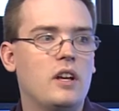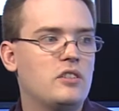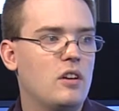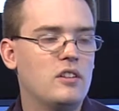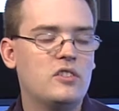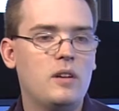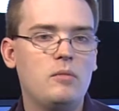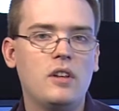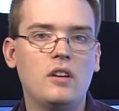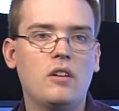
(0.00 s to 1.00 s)
I saw the same
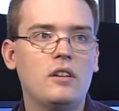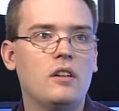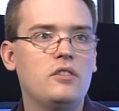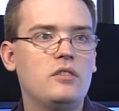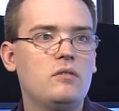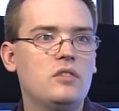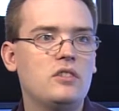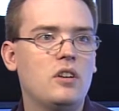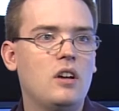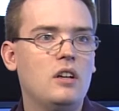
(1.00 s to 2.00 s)
thing all the other students
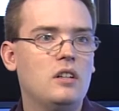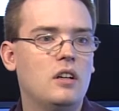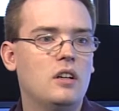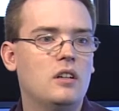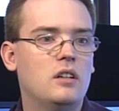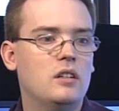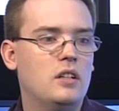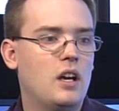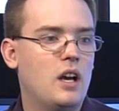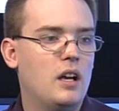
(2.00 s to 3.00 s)
saw. Uh,
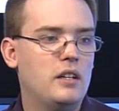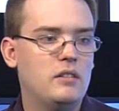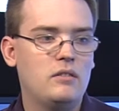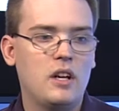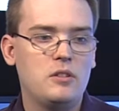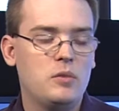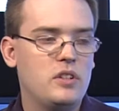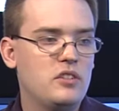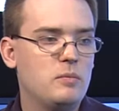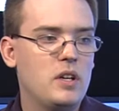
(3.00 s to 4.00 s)
I got to
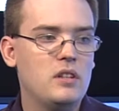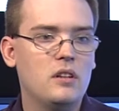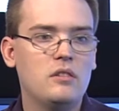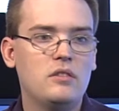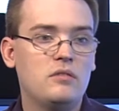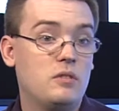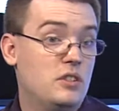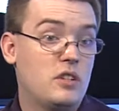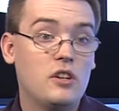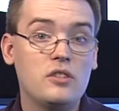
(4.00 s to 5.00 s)
participate in the other
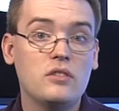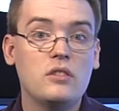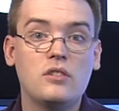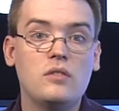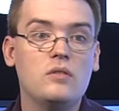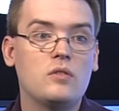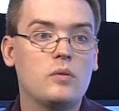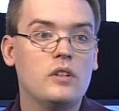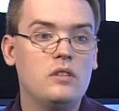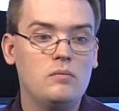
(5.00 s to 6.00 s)
discussions the students
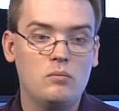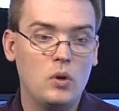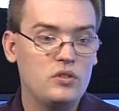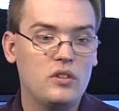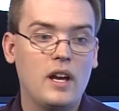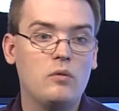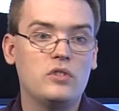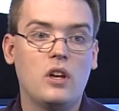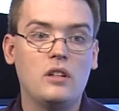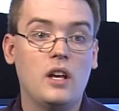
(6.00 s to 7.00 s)
were in. Most of that
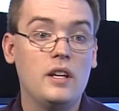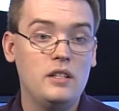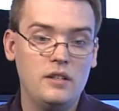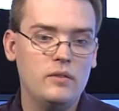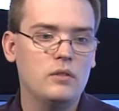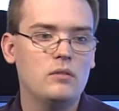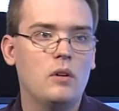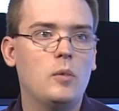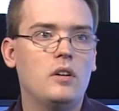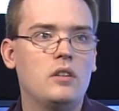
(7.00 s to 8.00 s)
was online, even
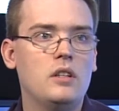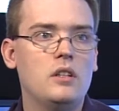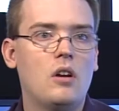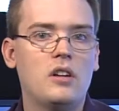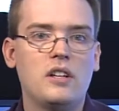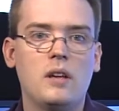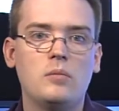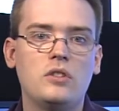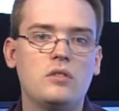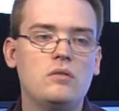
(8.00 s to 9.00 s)
among the
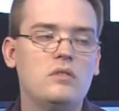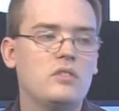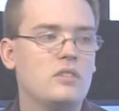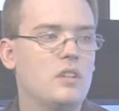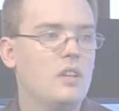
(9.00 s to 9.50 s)
on-campus students.